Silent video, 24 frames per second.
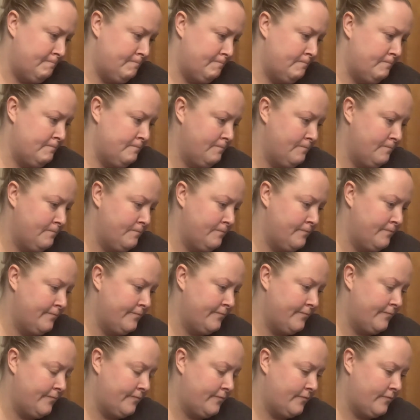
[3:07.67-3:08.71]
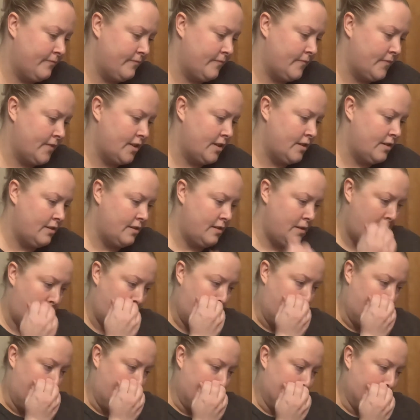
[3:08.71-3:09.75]

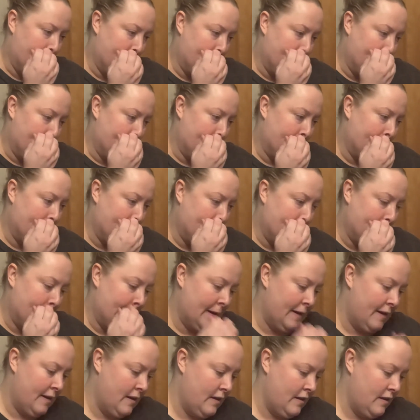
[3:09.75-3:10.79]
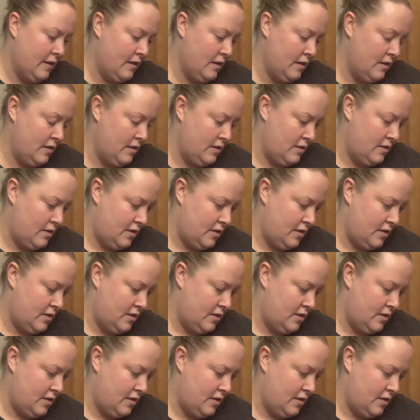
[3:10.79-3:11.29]
(silence)